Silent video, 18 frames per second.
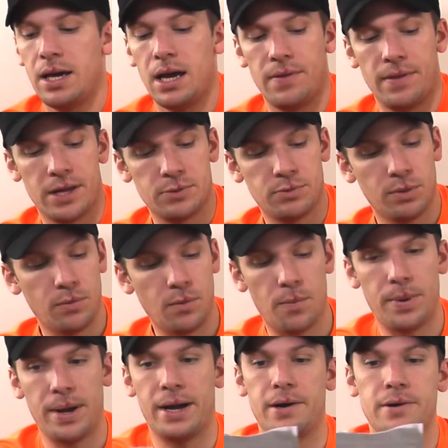and that's what
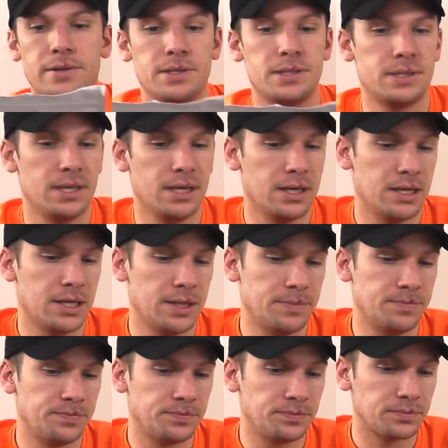will power this thing
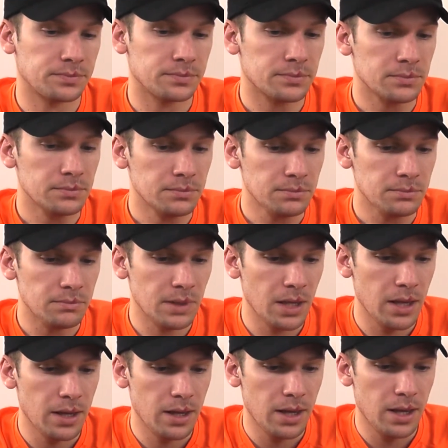up.
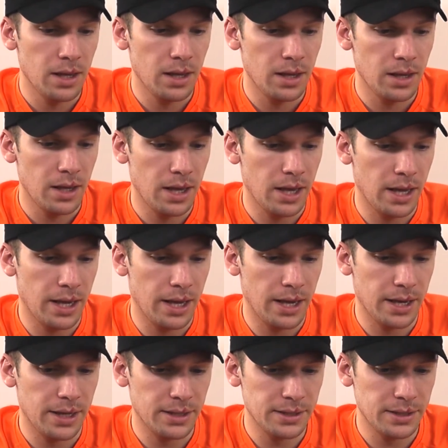
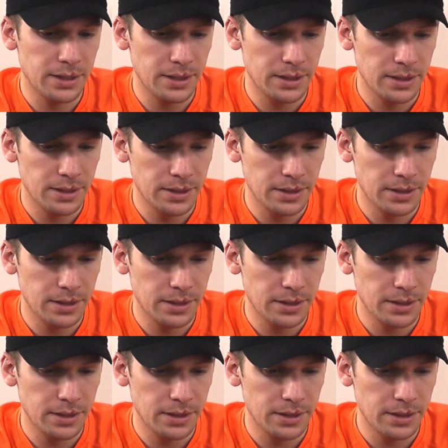And